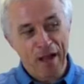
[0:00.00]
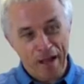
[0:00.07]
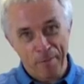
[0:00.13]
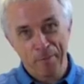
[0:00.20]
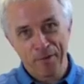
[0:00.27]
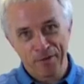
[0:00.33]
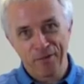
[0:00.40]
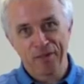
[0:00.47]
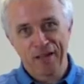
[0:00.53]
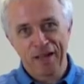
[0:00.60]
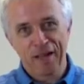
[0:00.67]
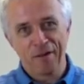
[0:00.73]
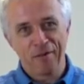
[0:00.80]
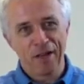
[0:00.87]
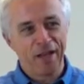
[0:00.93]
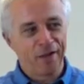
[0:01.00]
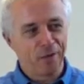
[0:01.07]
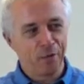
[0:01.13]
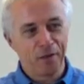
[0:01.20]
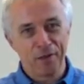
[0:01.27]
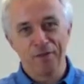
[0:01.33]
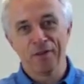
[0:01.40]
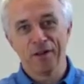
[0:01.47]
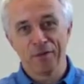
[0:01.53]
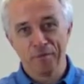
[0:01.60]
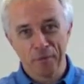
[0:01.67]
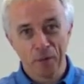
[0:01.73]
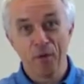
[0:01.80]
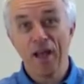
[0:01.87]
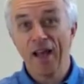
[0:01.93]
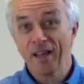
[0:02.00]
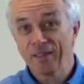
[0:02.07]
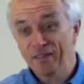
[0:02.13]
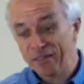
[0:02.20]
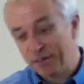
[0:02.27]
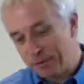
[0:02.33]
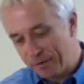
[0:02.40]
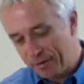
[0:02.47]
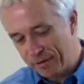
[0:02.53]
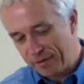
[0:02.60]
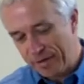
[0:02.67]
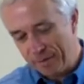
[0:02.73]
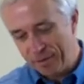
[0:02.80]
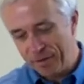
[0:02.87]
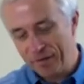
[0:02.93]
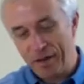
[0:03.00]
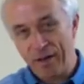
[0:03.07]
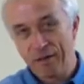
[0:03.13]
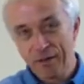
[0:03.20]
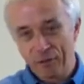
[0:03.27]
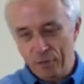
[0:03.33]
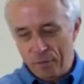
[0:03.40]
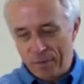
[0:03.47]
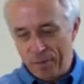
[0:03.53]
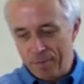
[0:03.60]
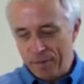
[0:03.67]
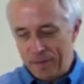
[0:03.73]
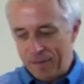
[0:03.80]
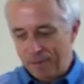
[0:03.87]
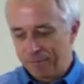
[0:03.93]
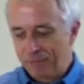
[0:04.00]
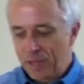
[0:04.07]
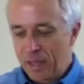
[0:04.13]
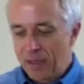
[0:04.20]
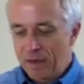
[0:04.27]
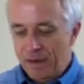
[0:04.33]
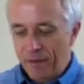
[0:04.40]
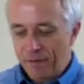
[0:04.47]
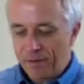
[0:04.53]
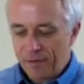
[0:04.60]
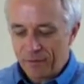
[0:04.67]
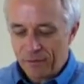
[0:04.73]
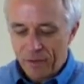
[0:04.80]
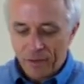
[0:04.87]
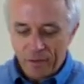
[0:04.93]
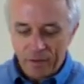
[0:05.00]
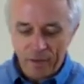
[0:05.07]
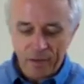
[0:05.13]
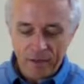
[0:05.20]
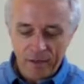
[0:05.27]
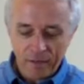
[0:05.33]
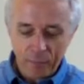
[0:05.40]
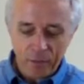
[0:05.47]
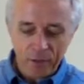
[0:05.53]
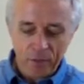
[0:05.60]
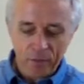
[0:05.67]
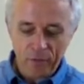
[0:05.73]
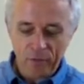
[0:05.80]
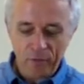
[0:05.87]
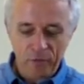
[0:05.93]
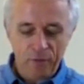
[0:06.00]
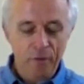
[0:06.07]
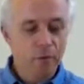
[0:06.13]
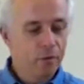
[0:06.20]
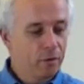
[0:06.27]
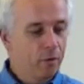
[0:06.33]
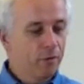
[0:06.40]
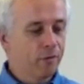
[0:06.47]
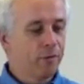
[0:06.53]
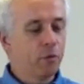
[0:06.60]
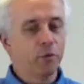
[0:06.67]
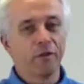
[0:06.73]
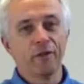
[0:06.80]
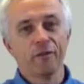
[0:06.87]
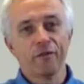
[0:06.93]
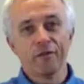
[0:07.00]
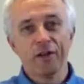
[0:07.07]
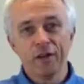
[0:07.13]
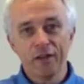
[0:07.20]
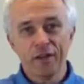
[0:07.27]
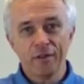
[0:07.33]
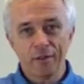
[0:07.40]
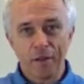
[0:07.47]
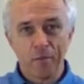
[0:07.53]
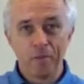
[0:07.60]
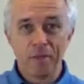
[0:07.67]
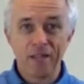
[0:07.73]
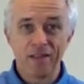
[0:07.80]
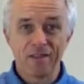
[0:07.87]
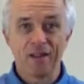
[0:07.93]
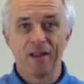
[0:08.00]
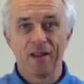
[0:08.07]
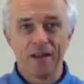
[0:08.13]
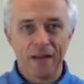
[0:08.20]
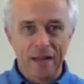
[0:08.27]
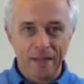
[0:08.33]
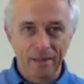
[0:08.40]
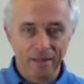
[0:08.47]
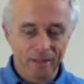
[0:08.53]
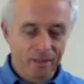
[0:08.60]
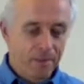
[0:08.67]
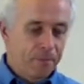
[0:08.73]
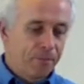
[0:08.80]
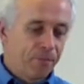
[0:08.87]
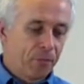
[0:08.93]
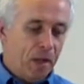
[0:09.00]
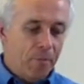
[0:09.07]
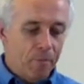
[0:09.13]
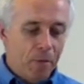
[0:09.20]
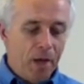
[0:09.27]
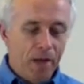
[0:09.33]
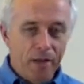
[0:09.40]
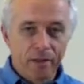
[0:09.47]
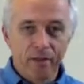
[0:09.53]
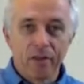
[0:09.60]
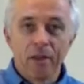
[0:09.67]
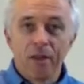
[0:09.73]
happens to have a 25mm exterior diameter. So remember that. Now it is we also do a 45-metre length, but